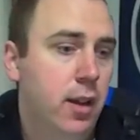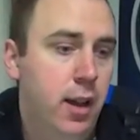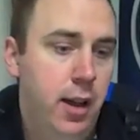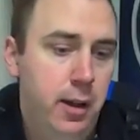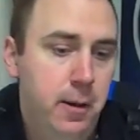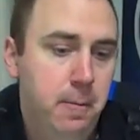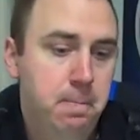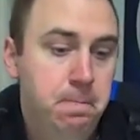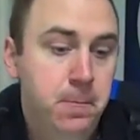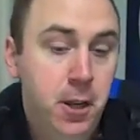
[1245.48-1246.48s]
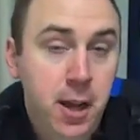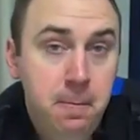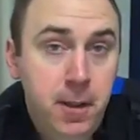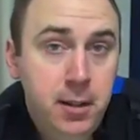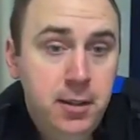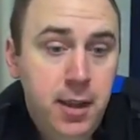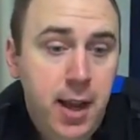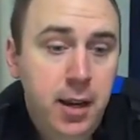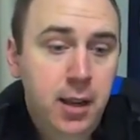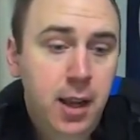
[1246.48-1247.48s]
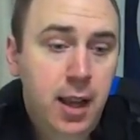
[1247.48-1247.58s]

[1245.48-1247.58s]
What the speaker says: So yeah, that's that.